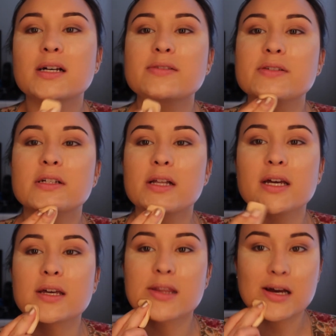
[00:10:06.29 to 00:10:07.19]
I feel
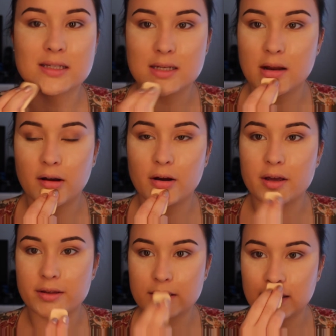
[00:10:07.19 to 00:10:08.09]
like that's an
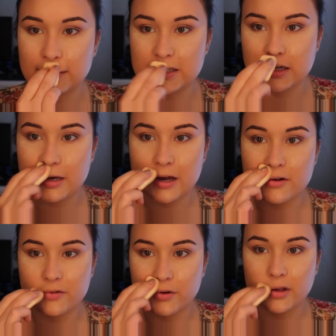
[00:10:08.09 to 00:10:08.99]
area that tends to get
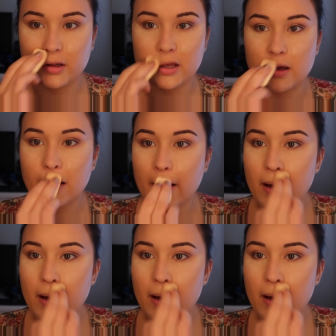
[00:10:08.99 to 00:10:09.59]
kind of oily.